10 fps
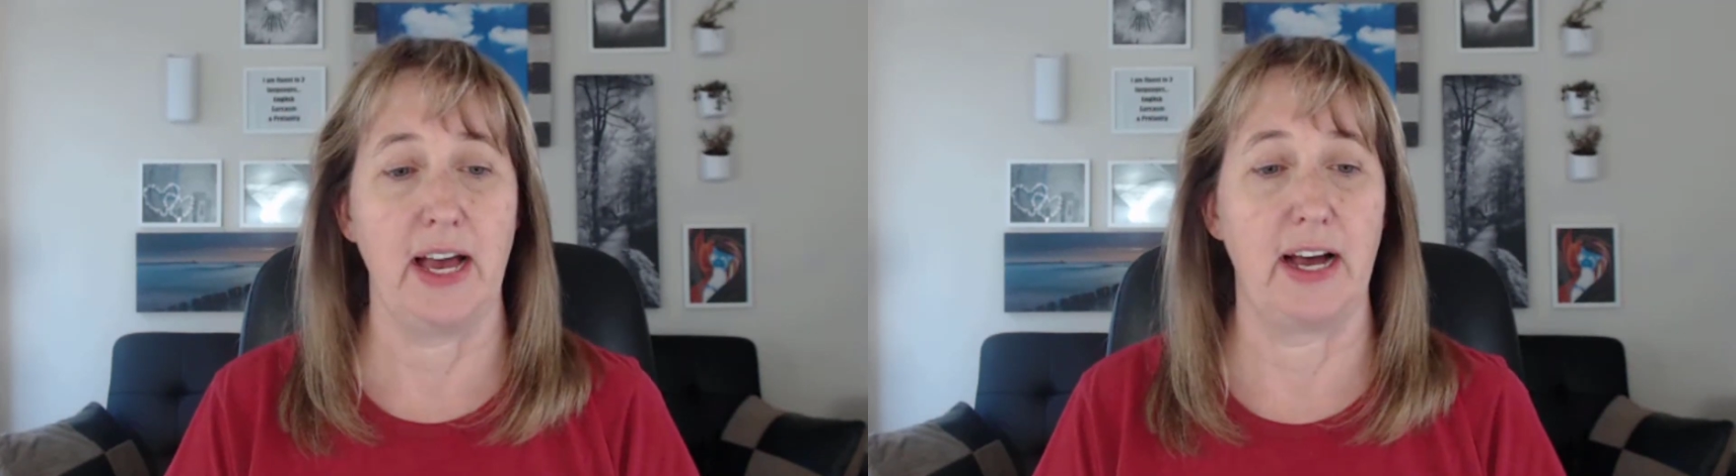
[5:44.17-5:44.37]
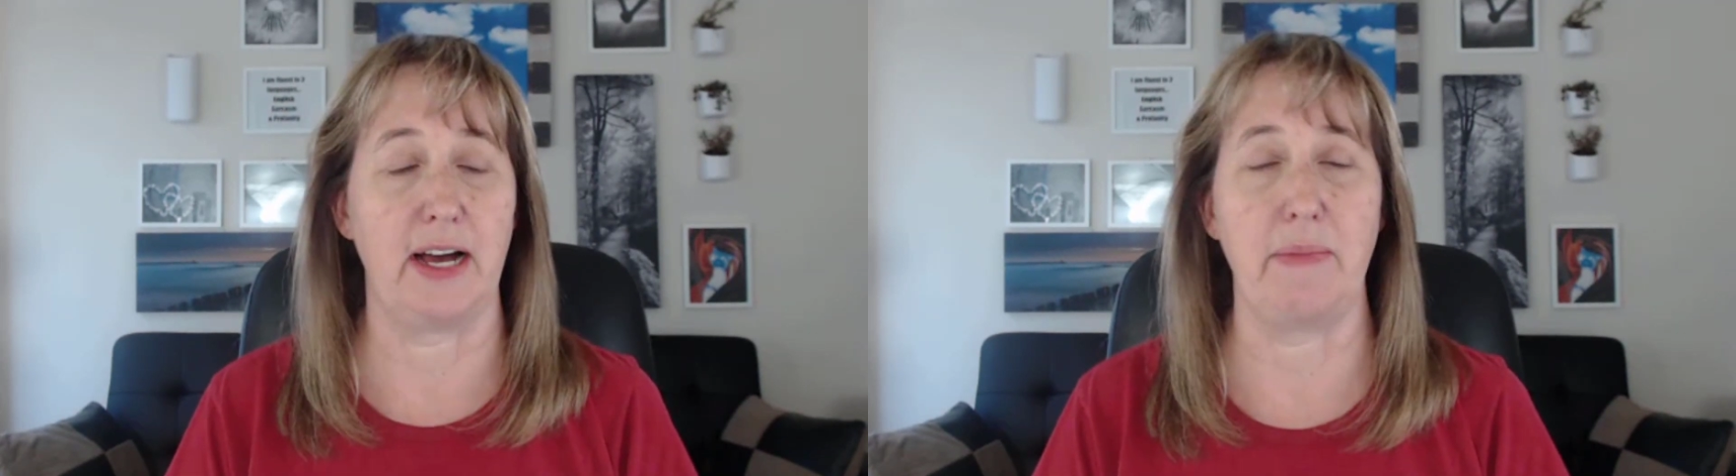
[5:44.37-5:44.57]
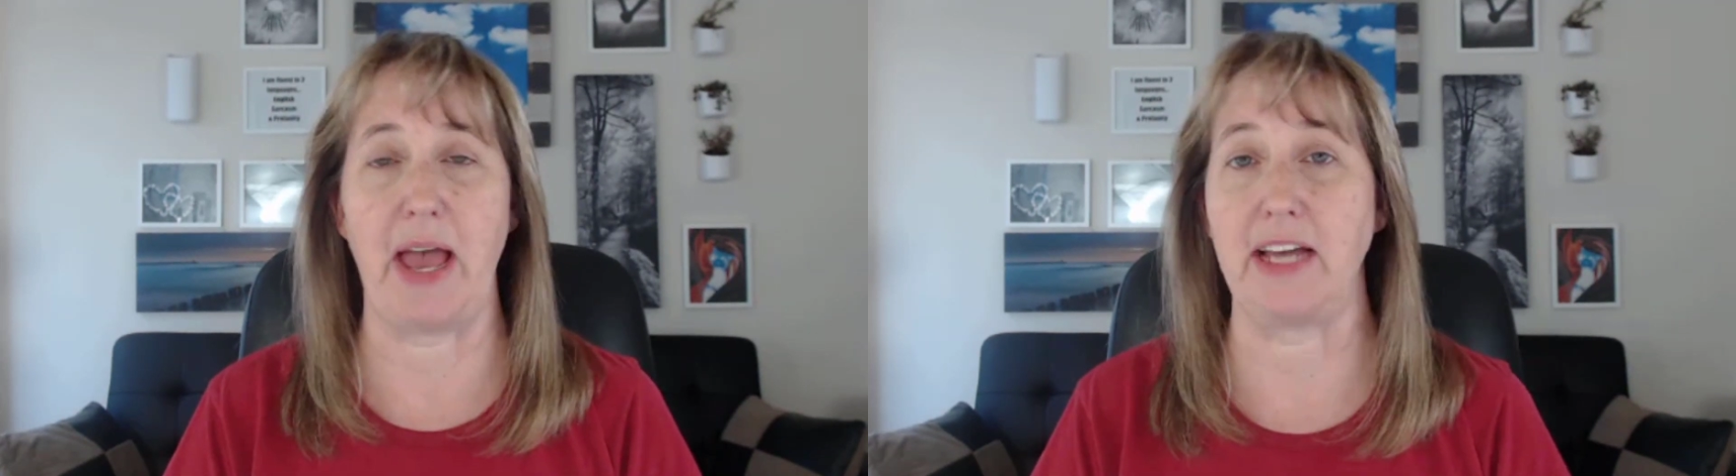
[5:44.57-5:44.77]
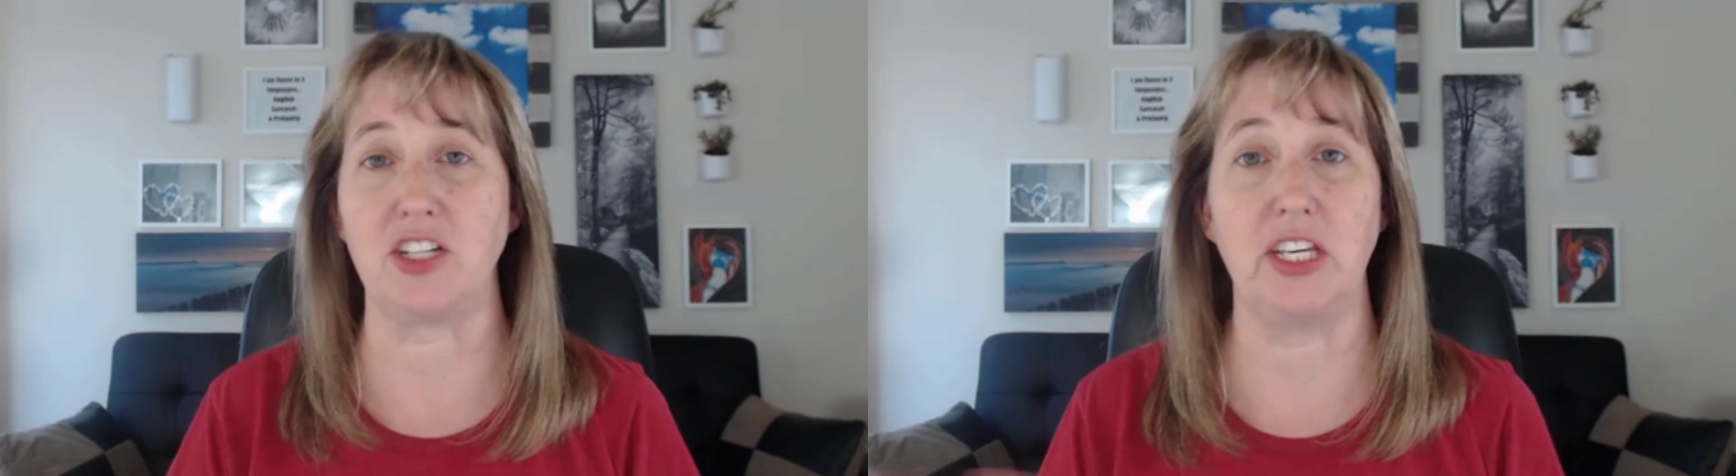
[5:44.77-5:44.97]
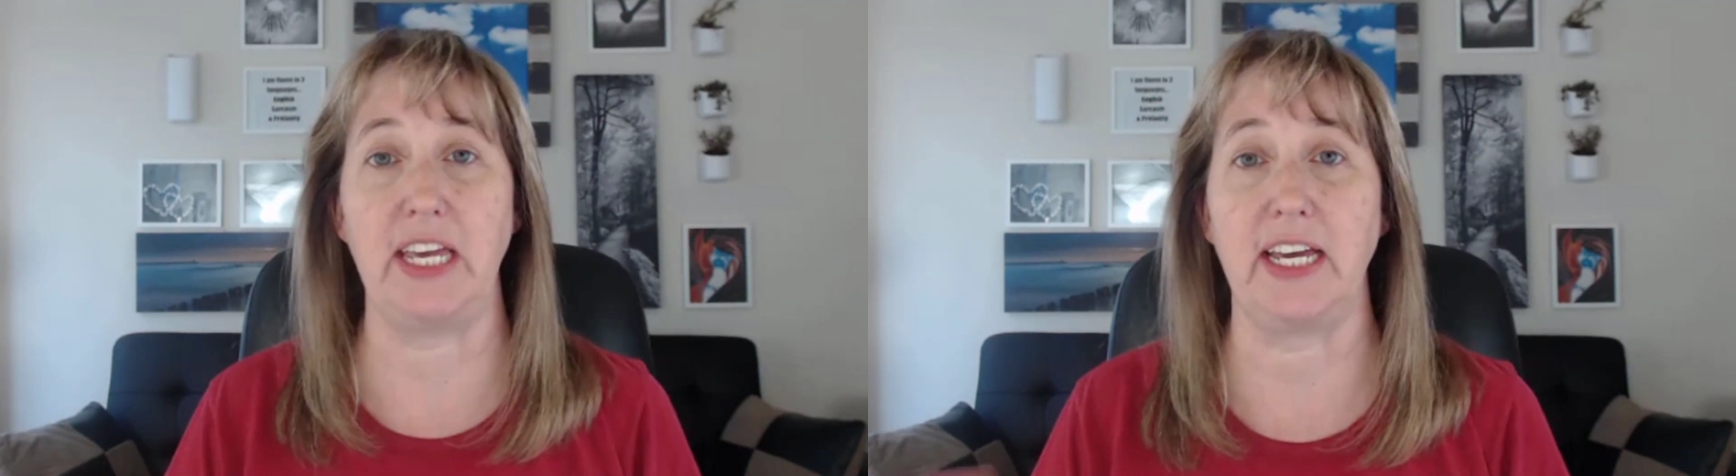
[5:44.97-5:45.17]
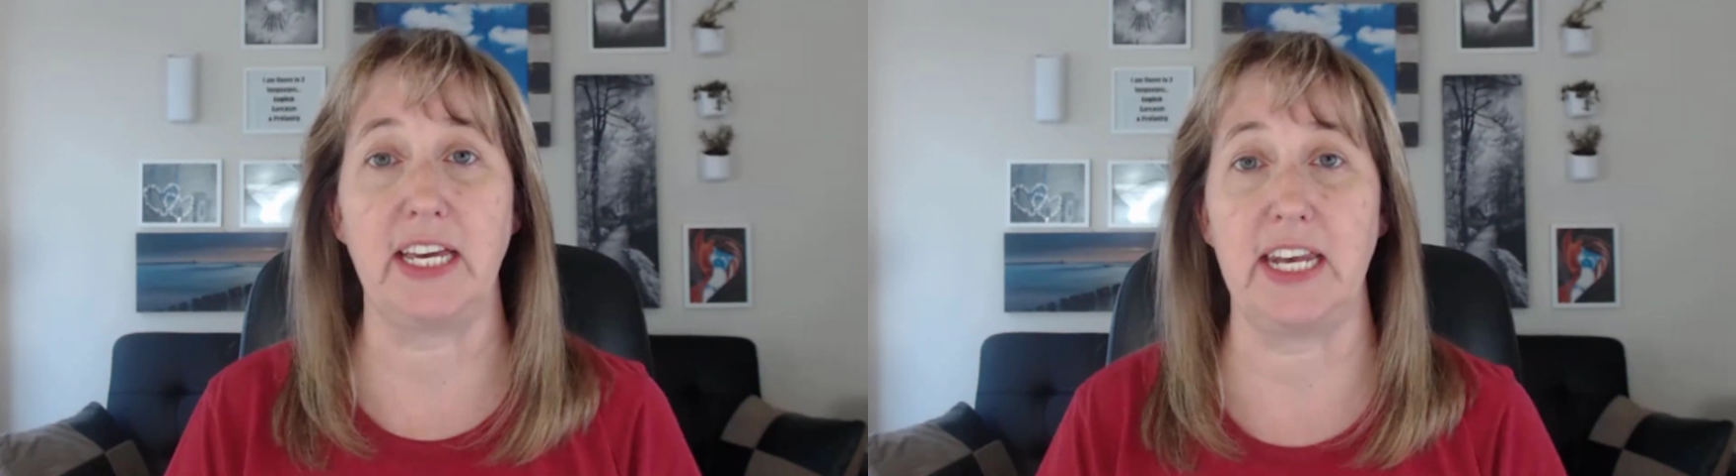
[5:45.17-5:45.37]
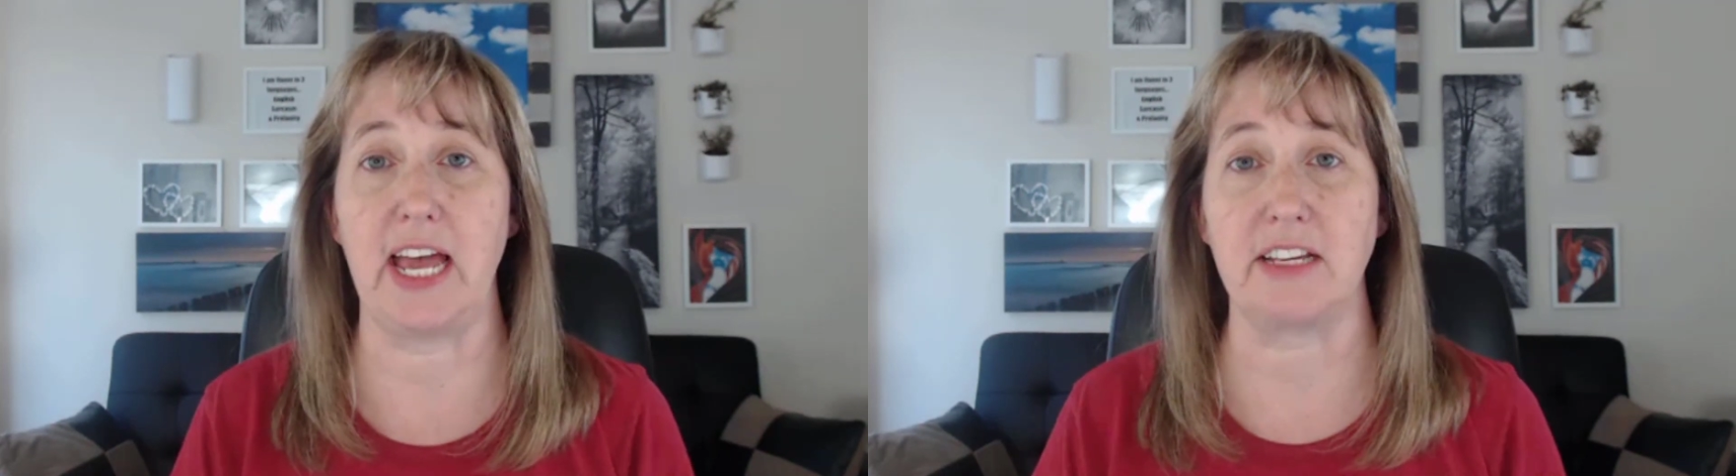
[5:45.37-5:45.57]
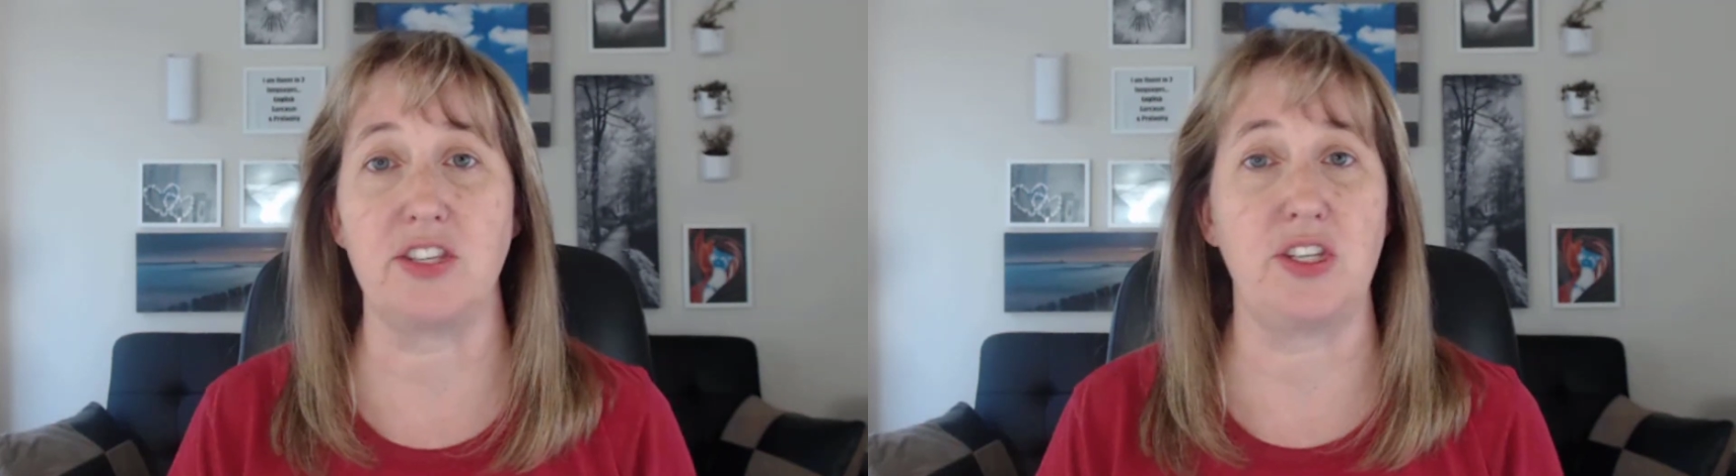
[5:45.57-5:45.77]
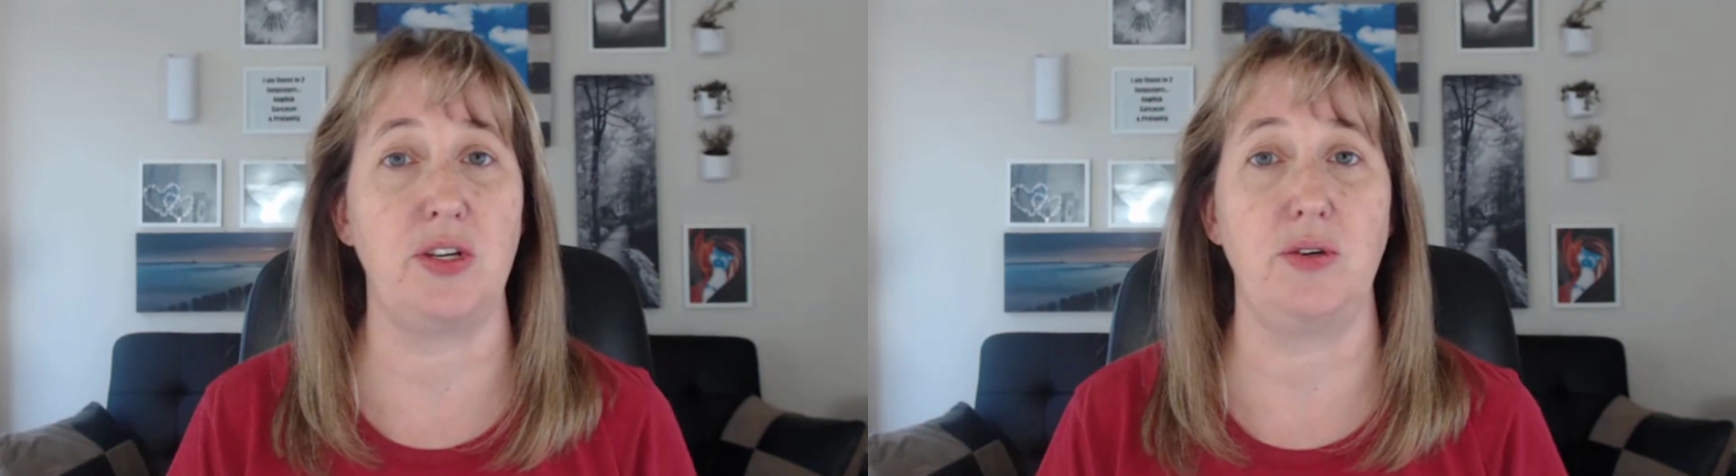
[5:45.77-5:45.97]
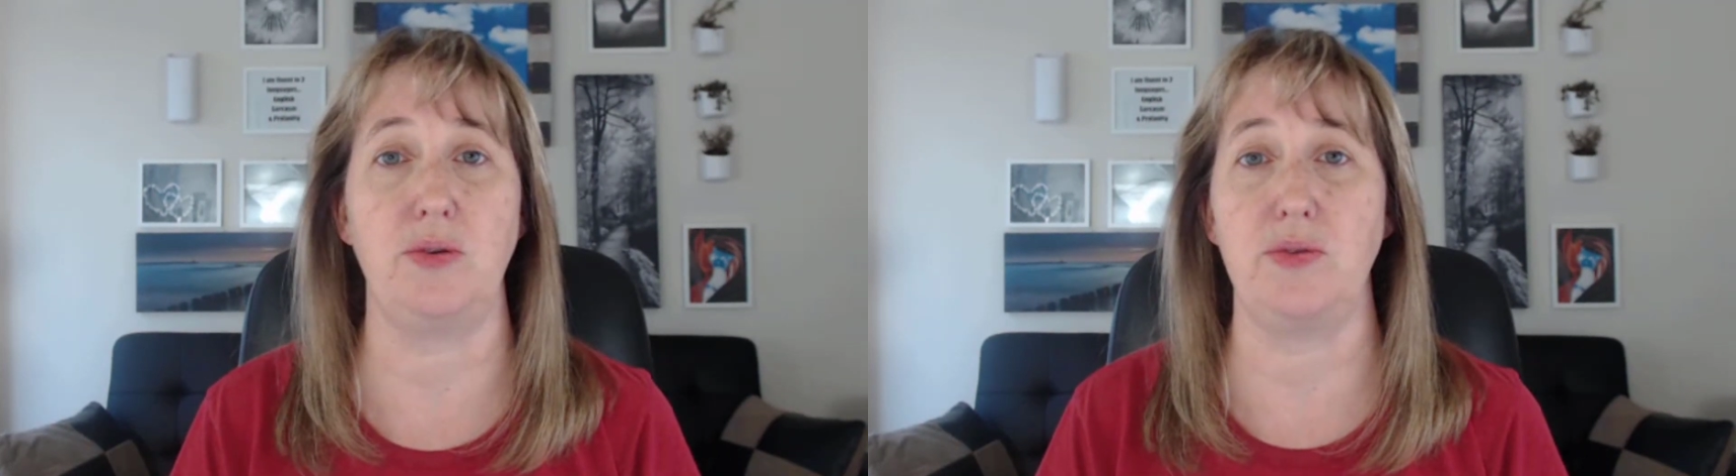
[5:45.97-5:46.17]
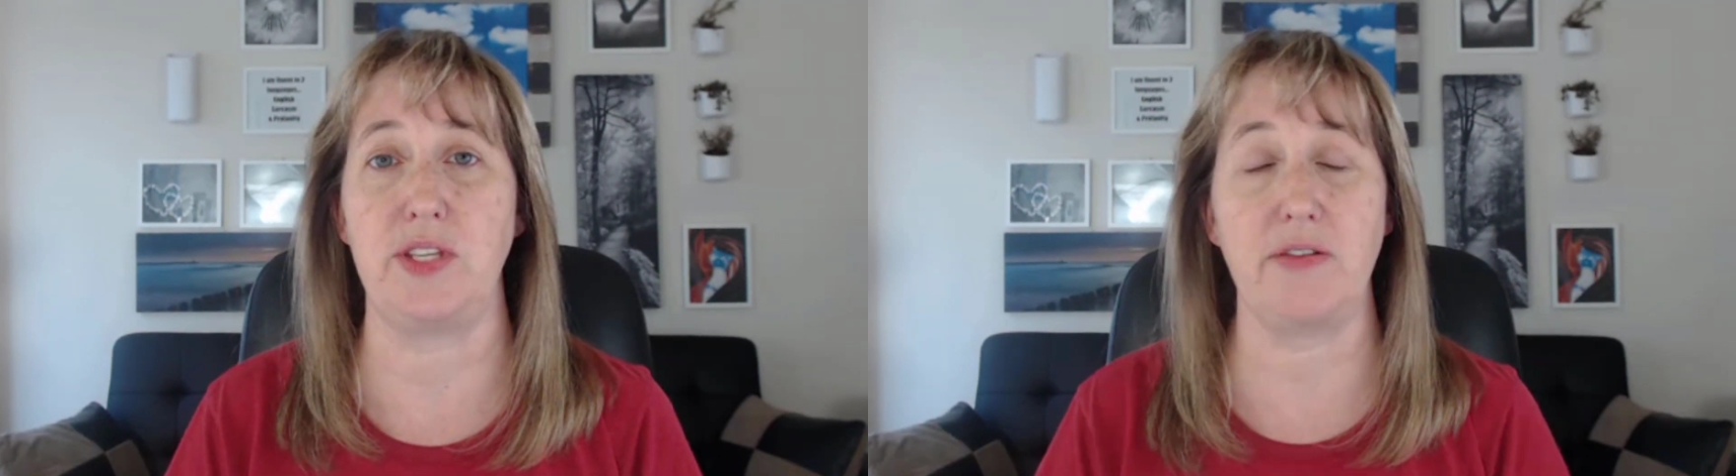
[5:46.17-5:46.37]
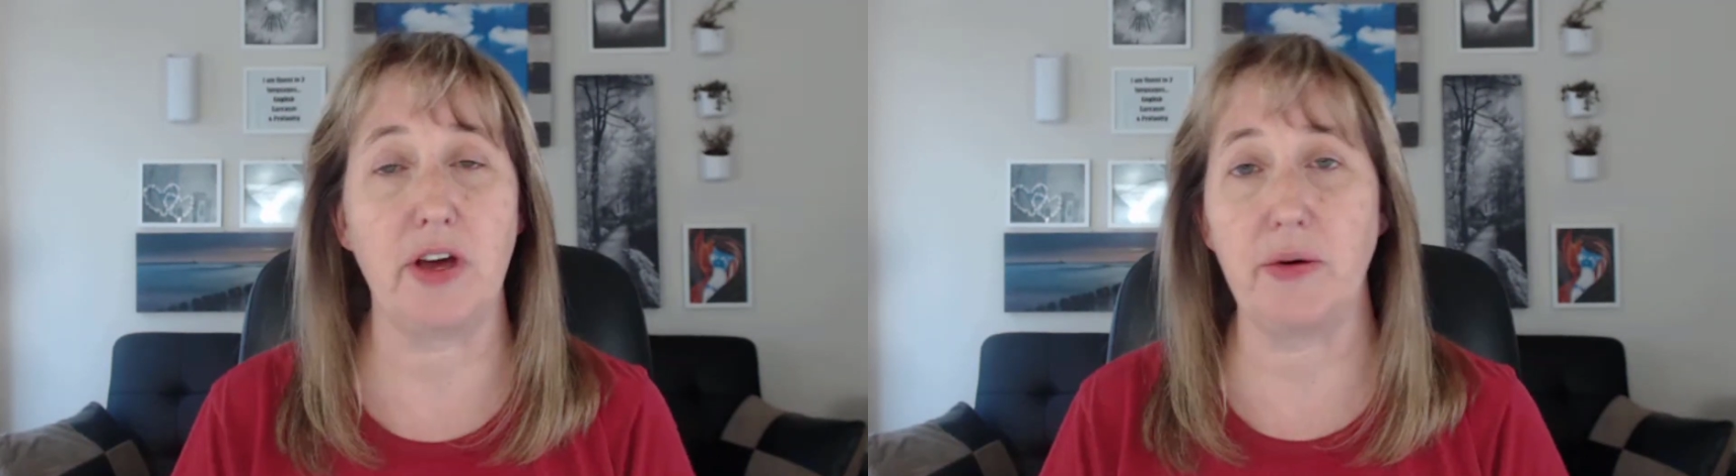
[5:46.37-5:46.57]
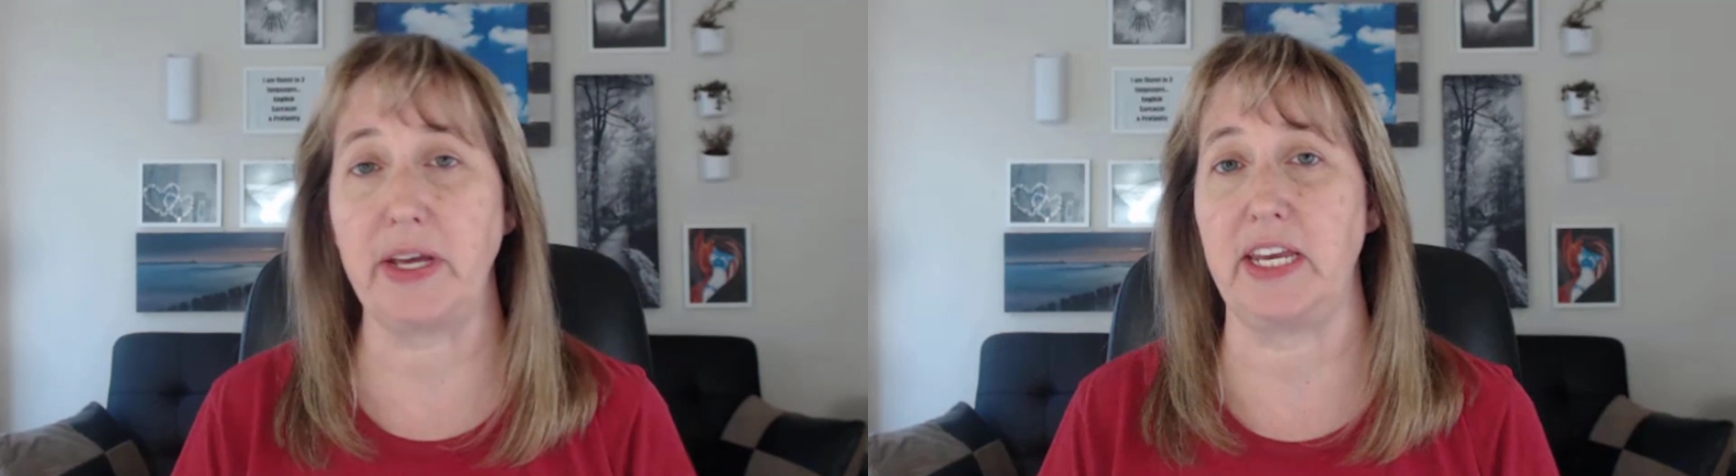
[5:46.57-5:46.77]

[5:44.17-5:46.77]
actually, it connects to Xero,